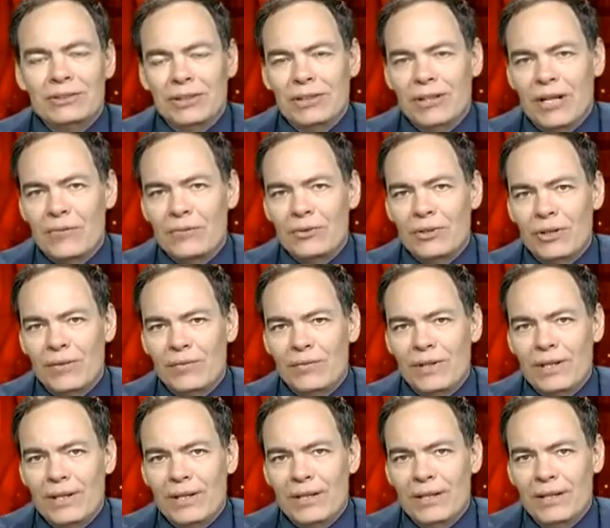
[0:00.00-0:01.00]
the cover of
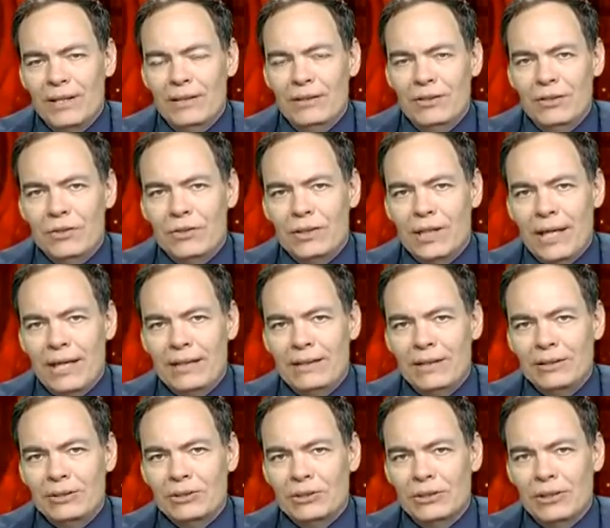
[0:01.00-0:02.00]
the UK
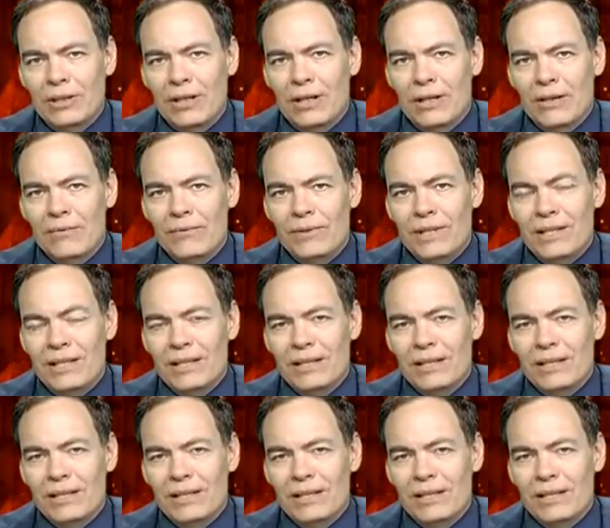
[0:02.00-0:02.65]
edition of The